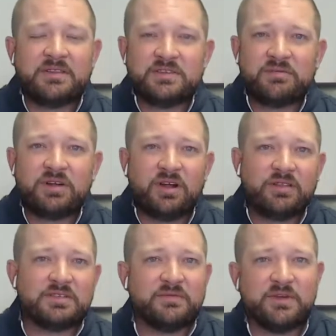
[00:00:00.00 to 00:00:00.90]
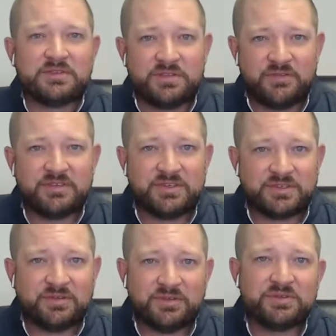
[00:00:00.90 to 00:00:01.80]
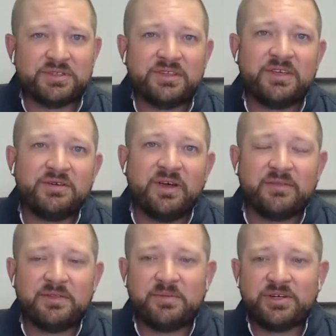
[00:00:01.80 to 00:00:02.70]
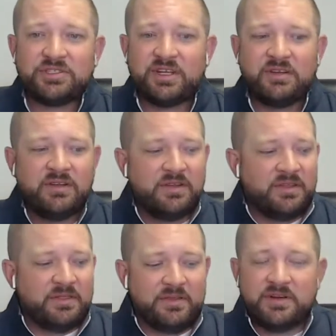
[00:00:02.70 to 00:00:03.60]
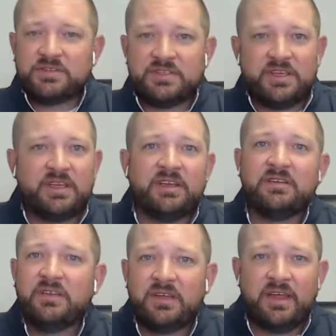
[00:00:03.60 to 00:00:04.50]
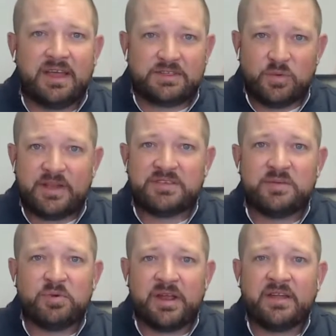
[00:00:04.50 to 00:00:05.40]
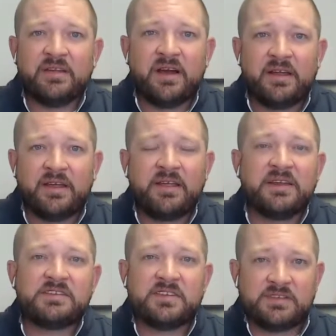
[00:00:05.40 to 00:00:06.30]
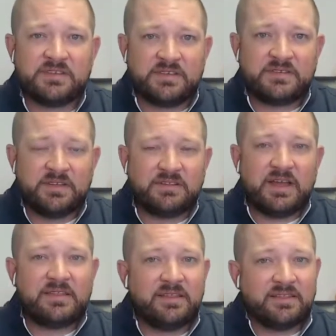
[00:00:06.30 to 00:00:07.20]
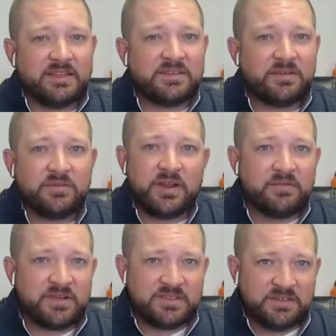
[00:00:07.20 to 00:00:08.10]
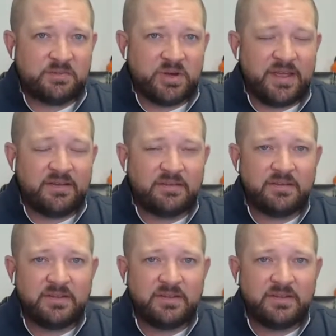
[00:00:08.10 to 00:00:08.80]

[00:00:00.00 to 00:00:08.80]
So regardless of what service or solution that you offer the merchant, they're seeing XYZ brand on it and it's consistent. I think that's a great reason to brand.